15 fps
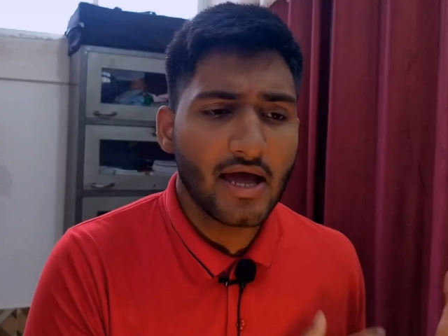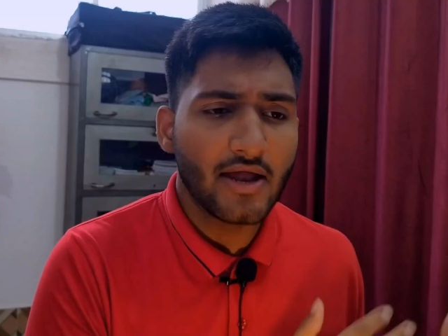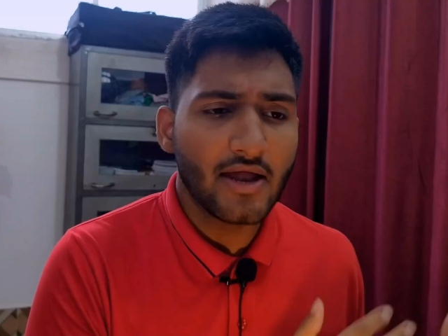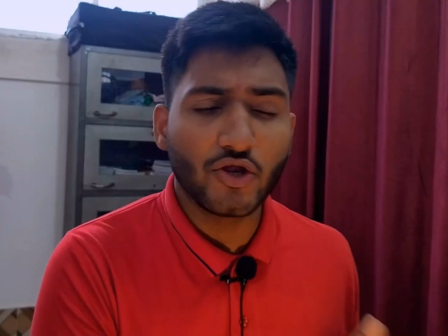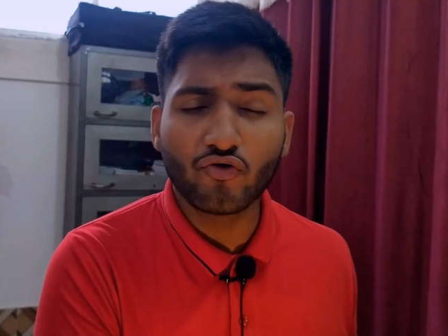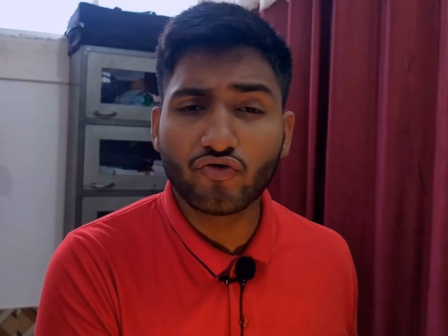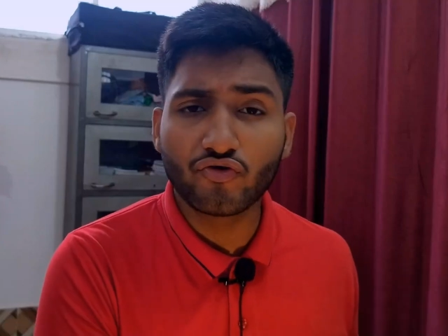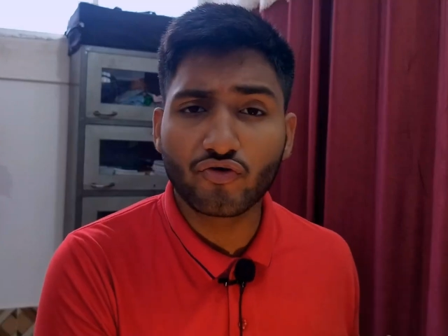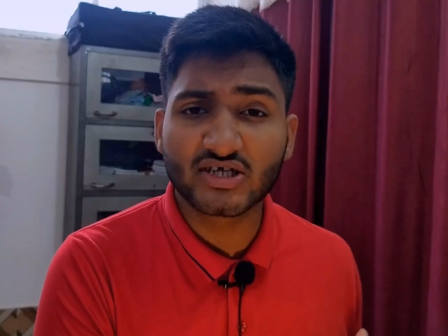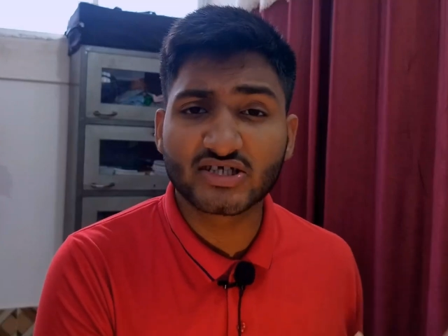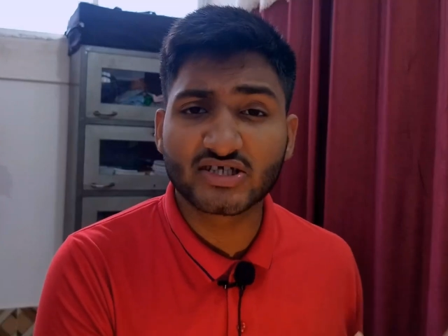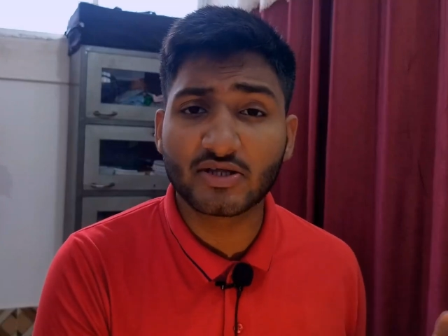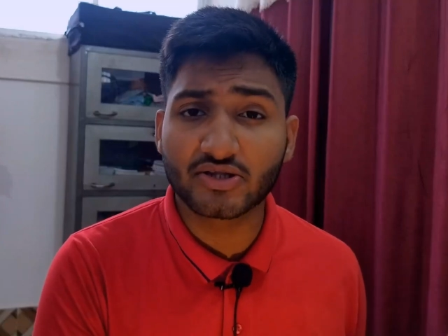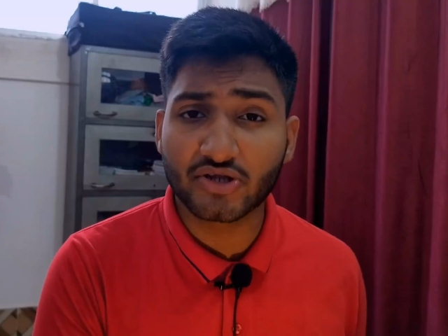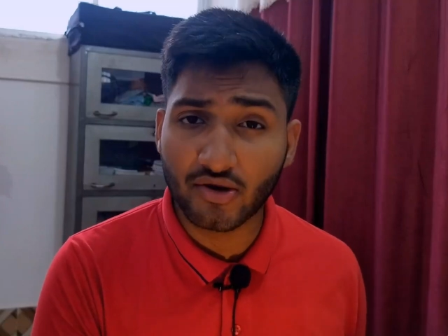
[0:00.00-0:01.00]
new U S
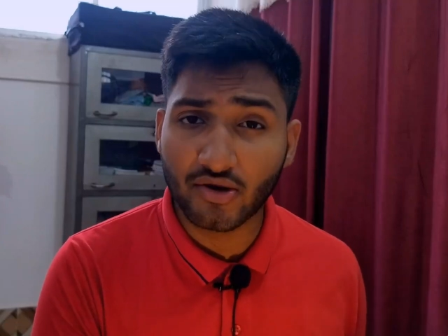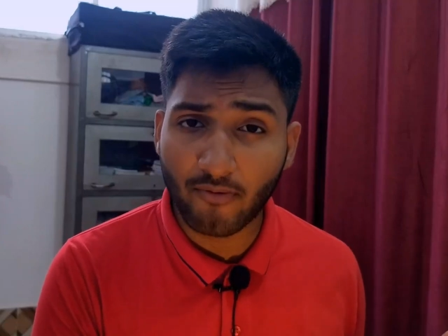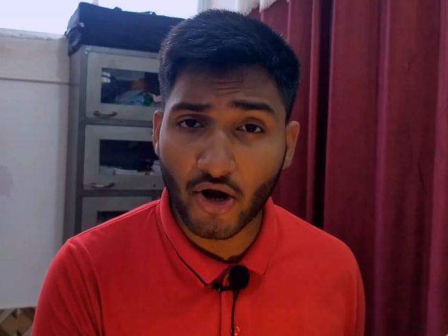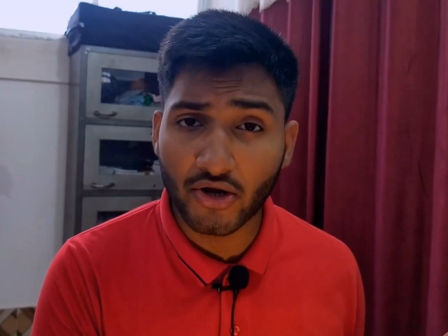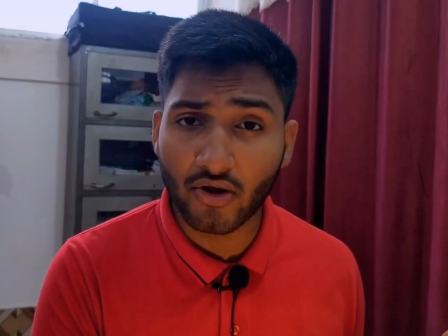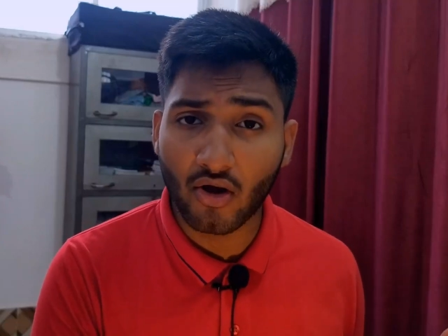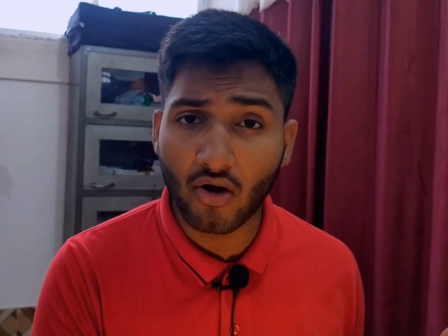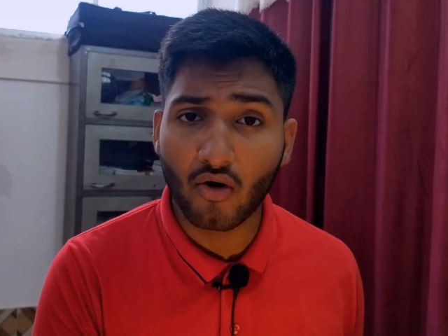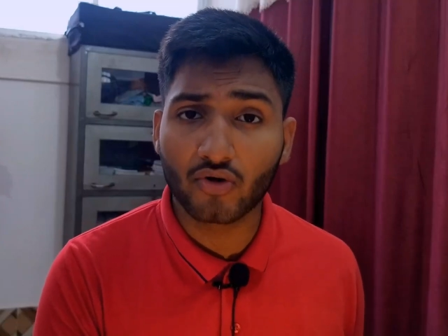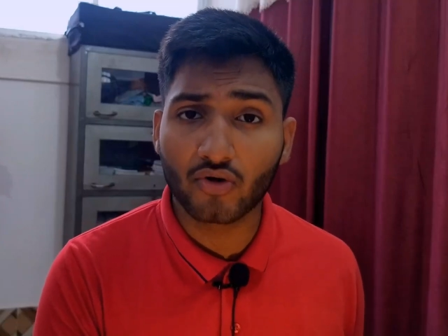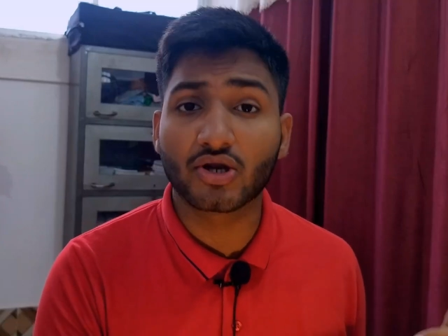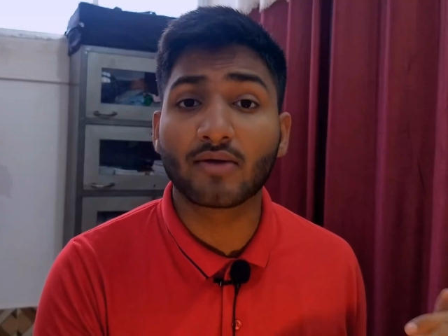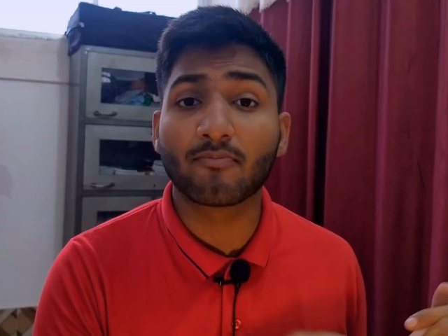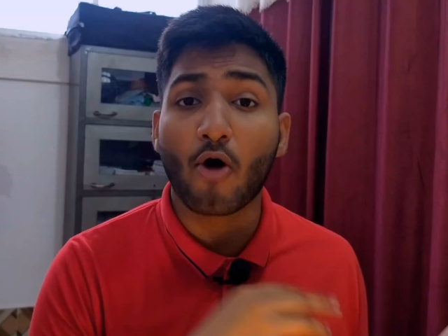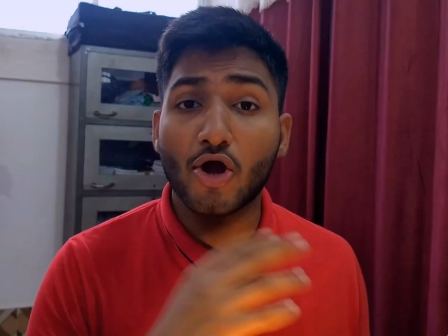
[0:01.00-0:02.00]
B three point oh,
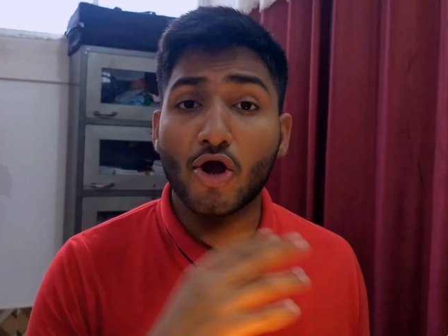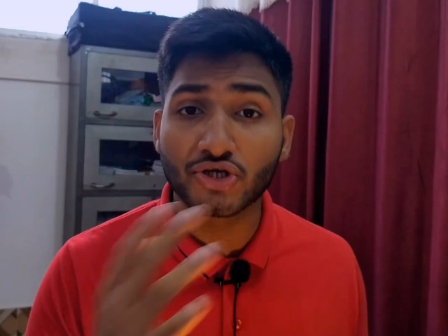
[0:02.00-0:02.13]
three point